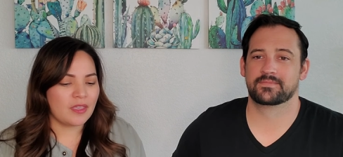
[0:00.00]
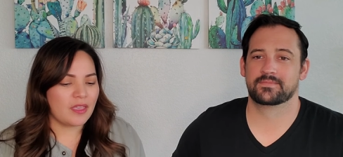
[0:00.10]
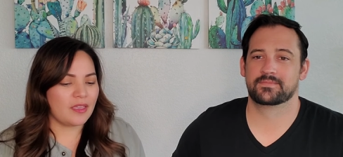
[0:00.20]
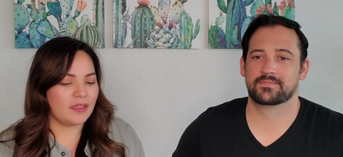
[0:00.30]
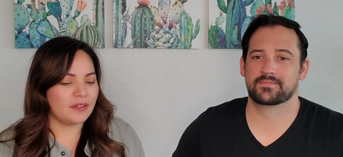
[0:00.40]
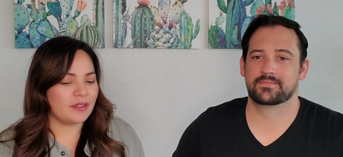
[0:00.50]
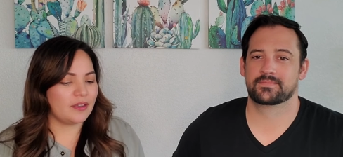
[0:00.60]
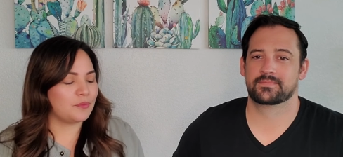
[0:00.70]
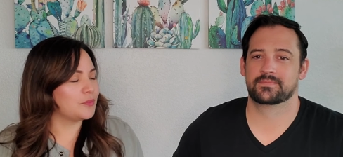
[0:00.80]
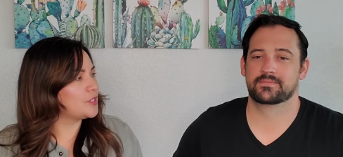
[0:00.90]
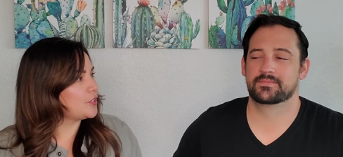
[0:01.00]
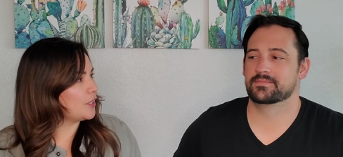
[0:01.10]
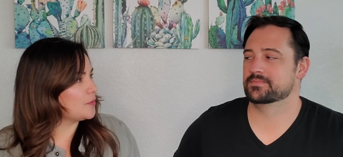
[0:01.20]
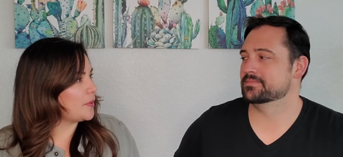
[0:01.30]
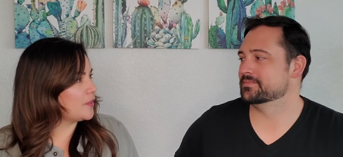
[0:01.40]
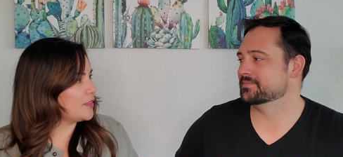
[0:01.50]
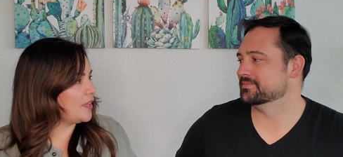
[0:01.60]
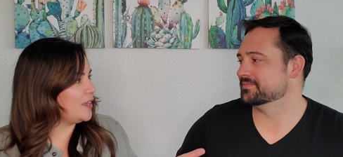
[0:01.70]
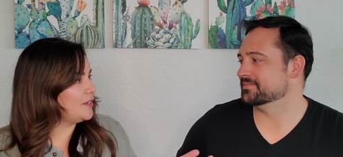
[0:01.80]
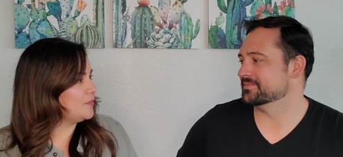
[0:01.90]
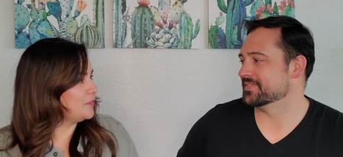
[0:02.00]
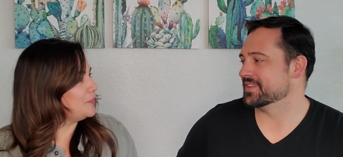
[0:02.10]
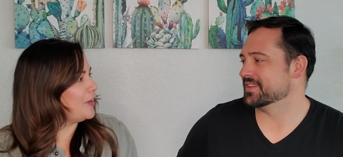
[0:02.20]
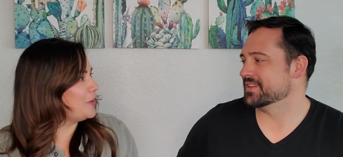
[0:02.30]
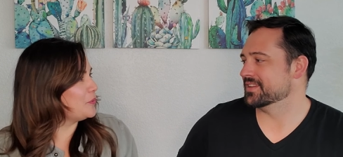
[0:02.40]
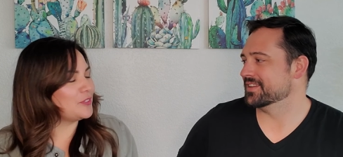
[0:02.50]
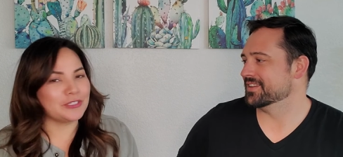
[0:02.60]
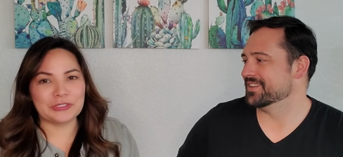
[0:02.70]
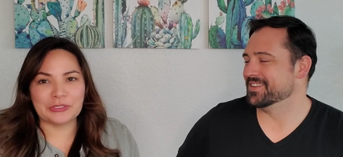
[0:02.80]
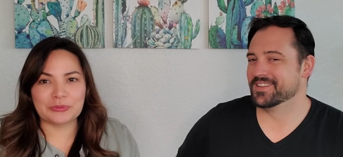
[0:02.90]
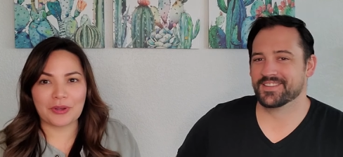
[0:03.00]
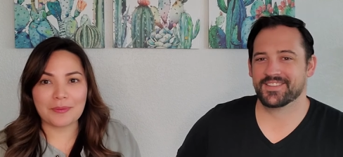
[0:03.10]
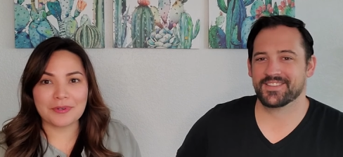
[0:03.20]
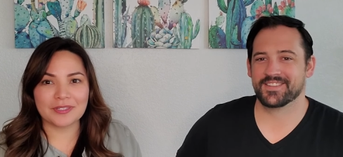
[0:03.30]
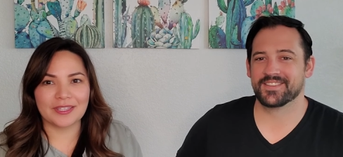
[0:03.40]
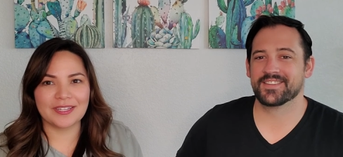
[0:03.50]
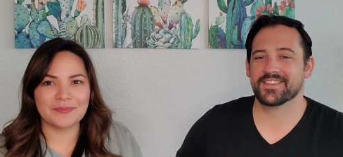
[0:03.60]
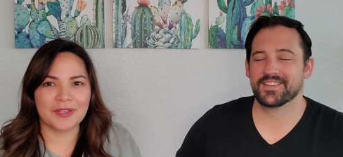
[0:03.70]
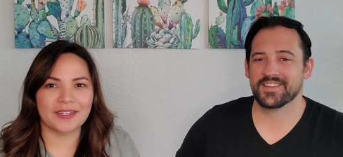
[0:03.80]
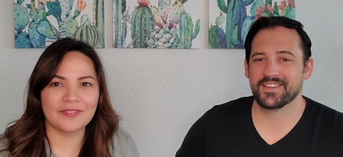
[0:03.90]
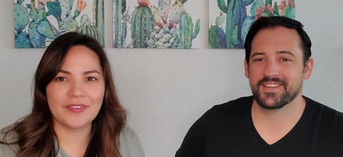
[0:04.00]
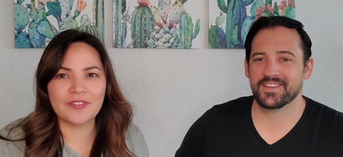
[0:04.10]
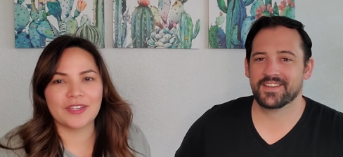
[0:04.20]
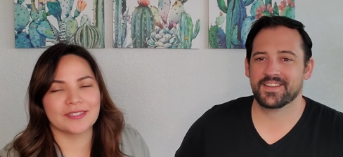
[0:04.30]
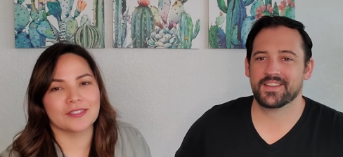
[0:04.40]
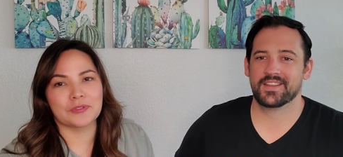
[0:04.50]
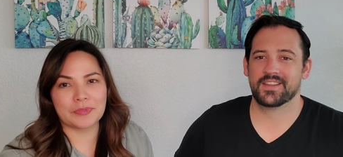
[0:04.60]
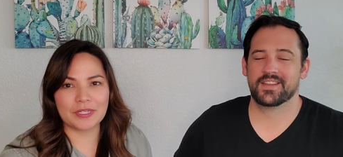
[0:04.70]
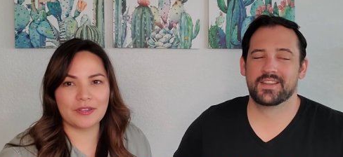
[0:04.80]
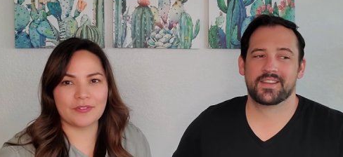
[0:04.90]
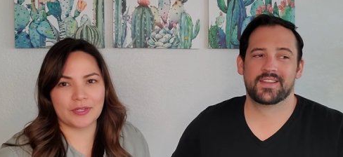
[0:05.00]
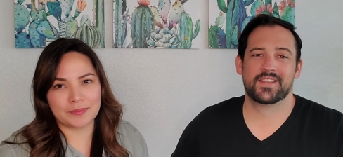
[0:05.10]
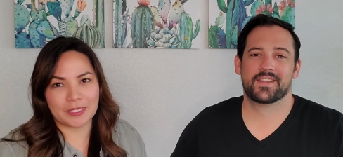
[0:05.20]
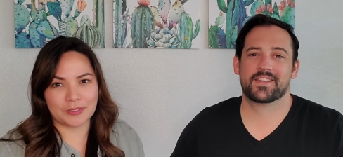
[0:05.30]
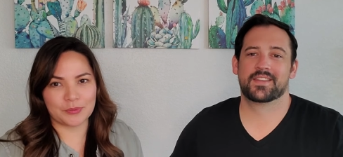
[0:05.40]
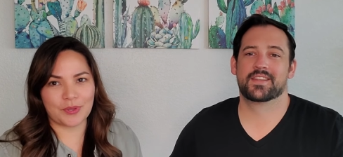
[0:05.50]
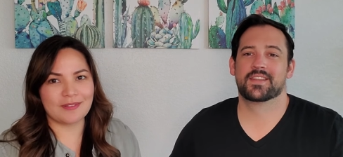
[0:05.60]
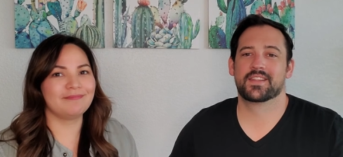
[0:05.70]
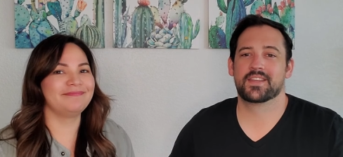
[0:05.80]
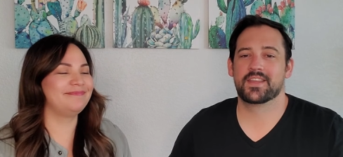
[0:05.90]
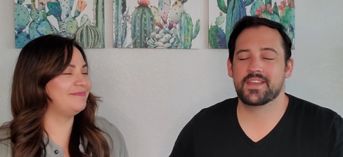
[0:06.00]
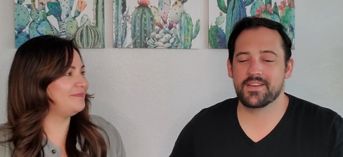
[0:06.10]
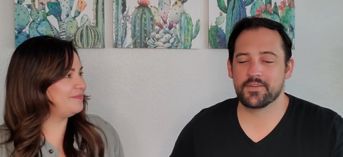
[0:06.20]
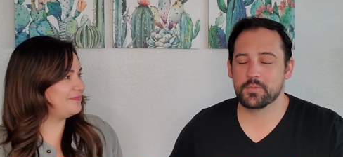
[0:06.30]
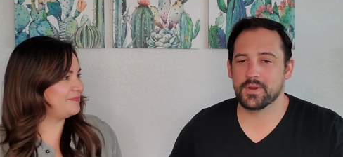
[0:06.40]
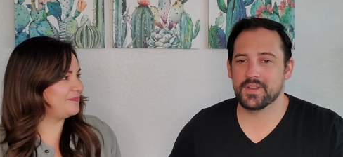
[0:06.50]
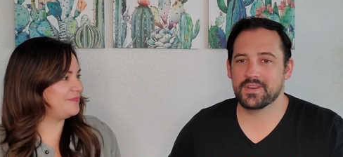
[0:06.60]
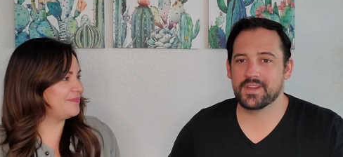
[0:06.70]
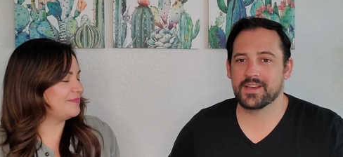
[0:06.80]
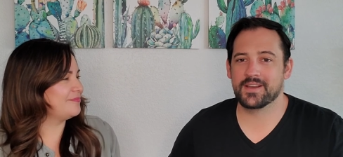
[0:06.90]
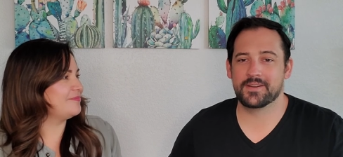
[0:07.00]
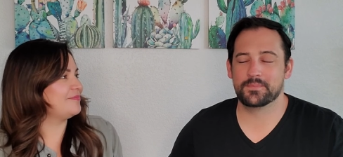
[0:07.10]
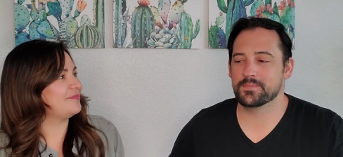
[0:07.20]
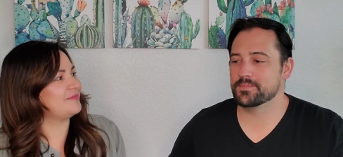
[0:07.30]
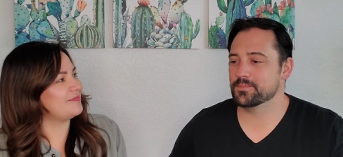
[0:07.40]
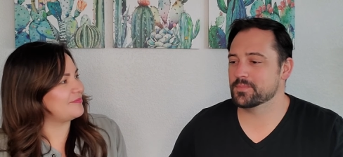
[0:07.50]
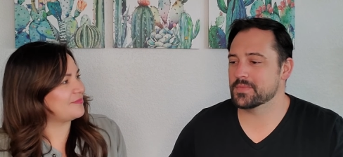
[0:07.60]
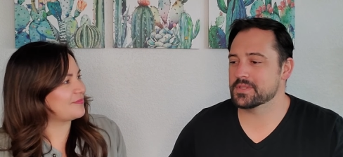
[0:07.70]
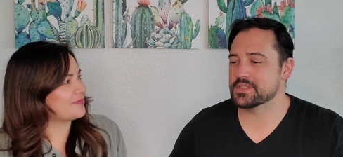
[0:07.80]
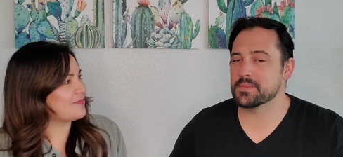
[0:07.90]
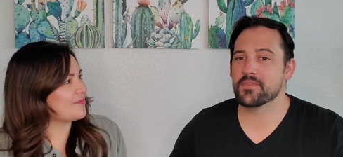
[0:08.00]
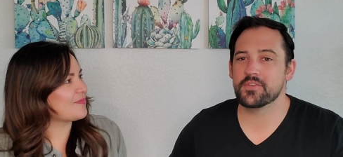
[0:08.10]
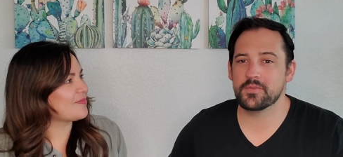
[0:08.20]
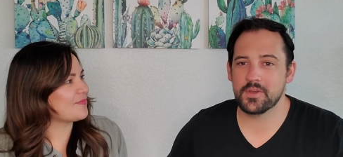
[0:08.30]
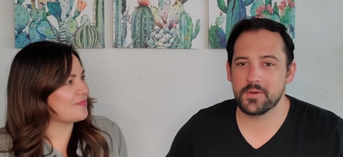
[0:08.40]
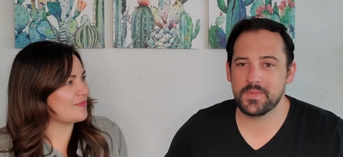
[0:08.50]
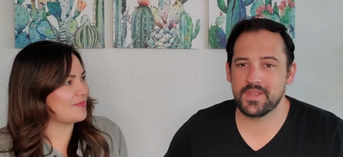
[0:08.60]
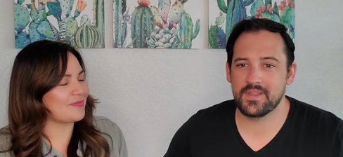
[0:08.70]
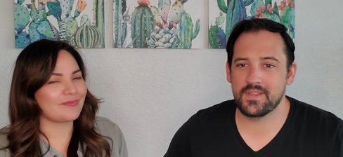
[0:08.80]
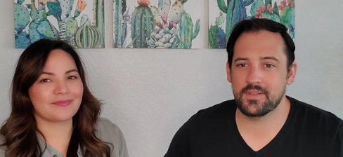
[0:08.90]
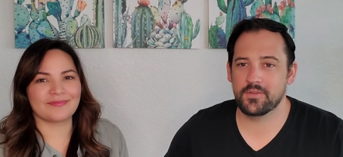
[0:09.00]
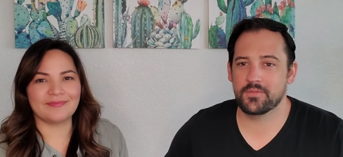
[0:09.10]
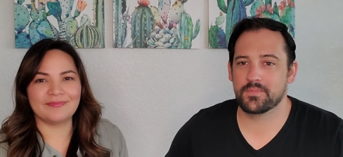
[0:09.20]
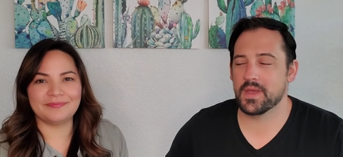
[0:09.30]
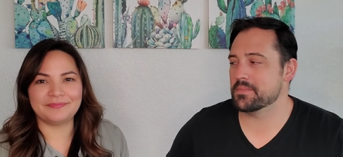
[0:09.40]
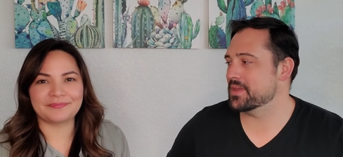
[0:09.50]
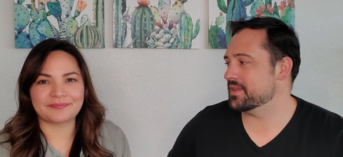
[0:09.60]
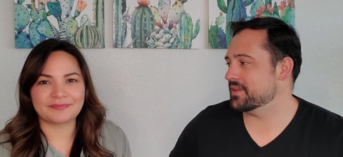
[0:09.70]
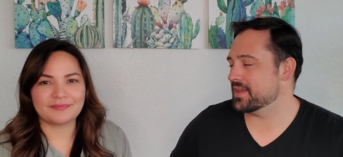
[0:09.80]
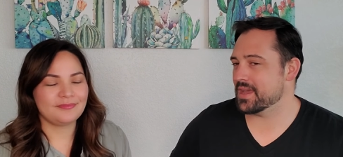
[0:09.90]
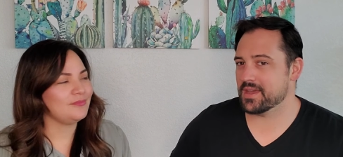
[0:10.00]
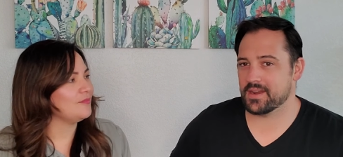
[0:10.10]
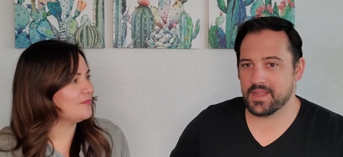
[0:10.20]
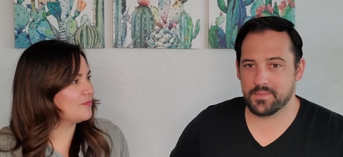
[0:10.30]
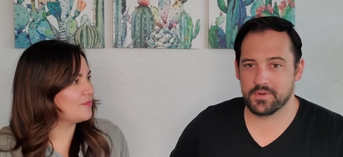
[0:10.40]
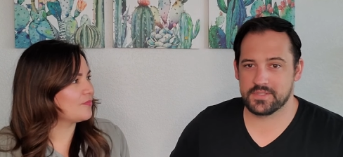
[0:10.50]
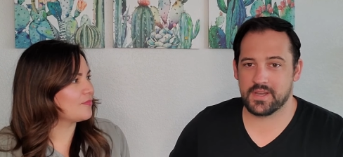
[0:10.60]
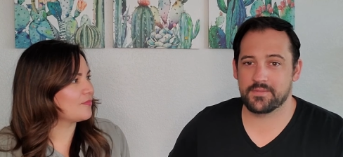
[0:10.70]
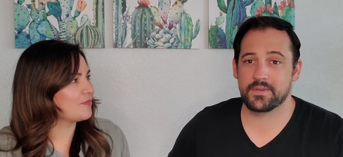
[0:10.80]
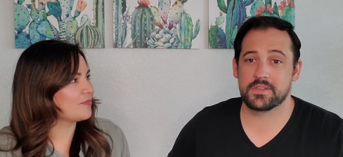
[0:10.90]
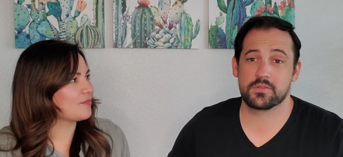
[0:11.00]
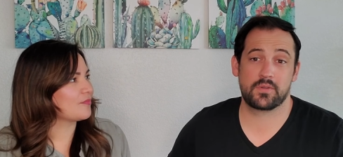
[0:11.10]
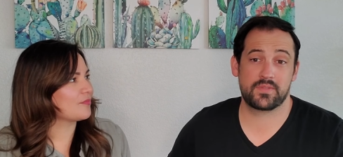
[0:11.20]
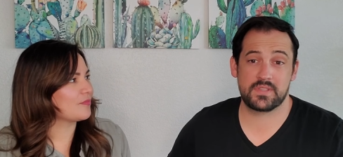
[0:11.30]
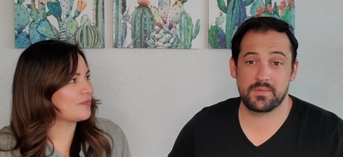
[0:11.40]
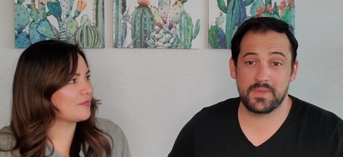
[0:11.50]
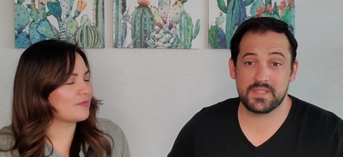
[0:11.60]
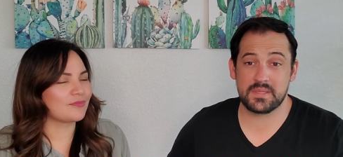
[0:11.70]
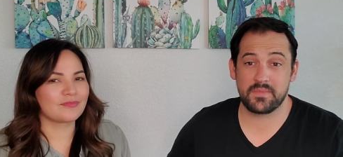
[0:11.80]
Speaker 1: And um, to talk about that, I will introduce Robert and let him kind of give you guys a little bit of an update as well.
Speaker 2: Hey everyone. Um, some of you know me, you've met me at Amber's office, or you've seen me in some